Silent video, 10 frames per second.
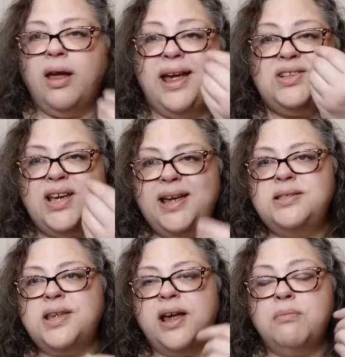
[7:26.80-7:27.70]
It
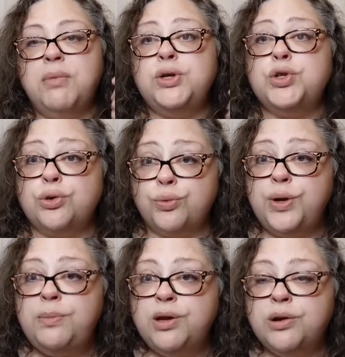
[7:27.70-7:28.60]
tastes like a much
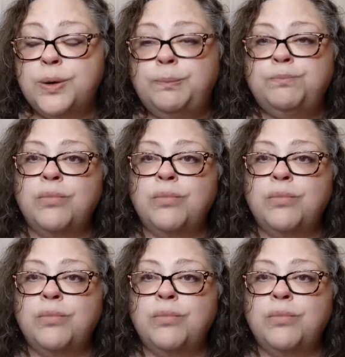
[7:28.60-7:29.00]
creamier,